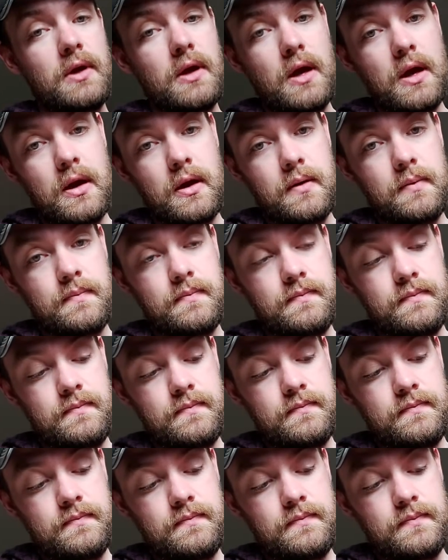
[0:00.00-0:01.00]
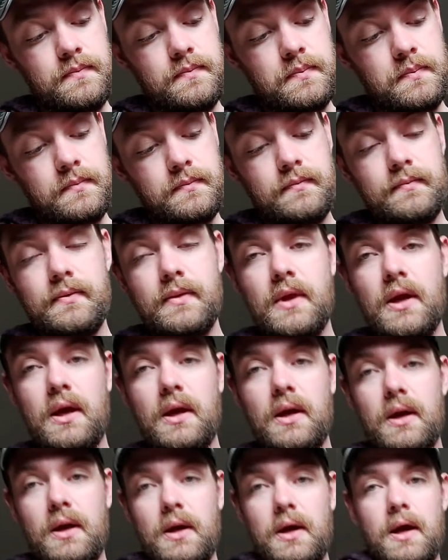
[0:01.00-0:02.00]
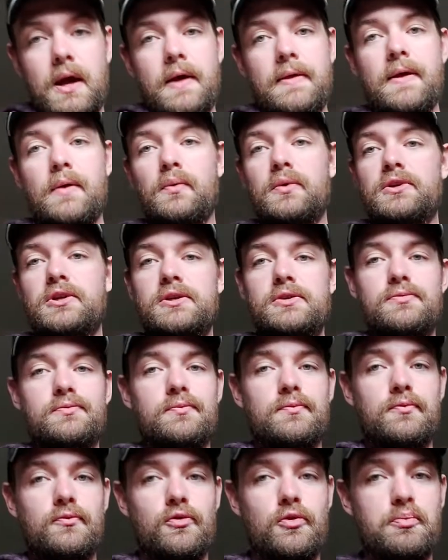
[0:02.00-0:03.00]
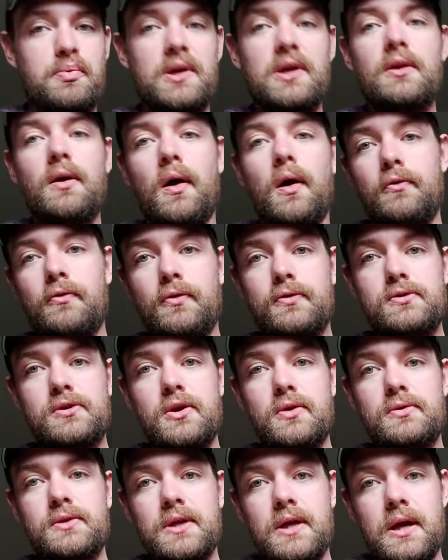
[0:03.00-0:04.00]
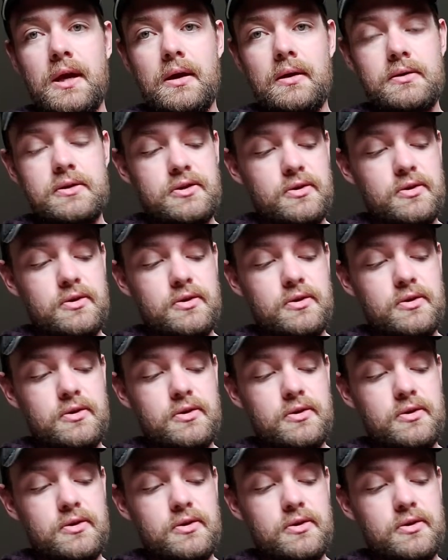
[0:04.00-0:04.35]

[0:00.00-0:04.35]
A. And then we just repeat all of those notes again.